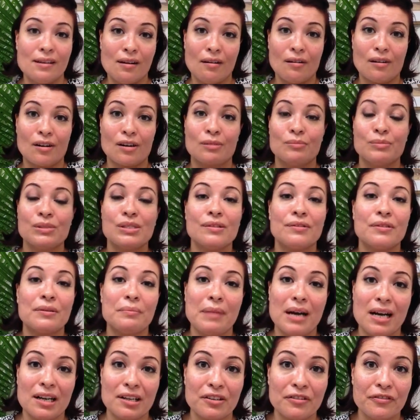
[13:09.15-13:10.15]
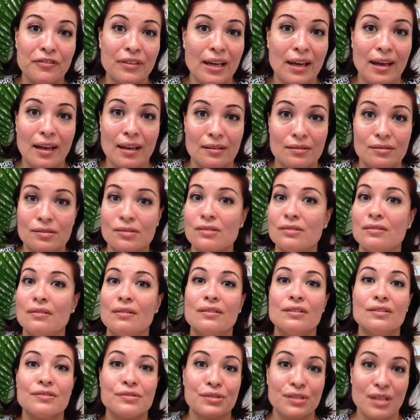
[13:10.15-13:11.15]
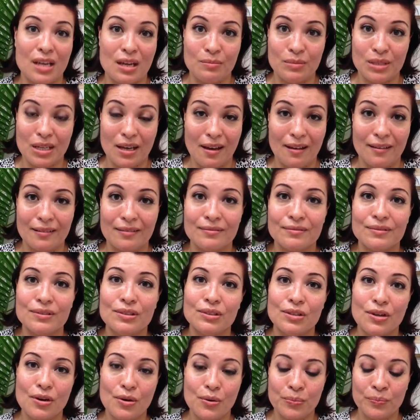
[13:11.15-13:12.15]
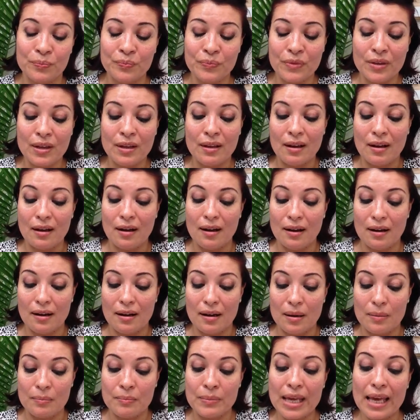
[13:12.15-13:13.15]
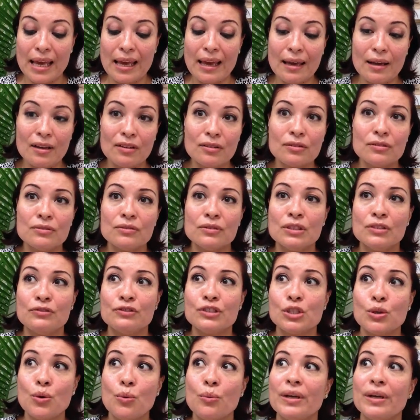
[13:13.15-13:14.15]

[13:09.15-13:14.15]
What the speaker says: the arms, and the back of the hand the same day, you know. And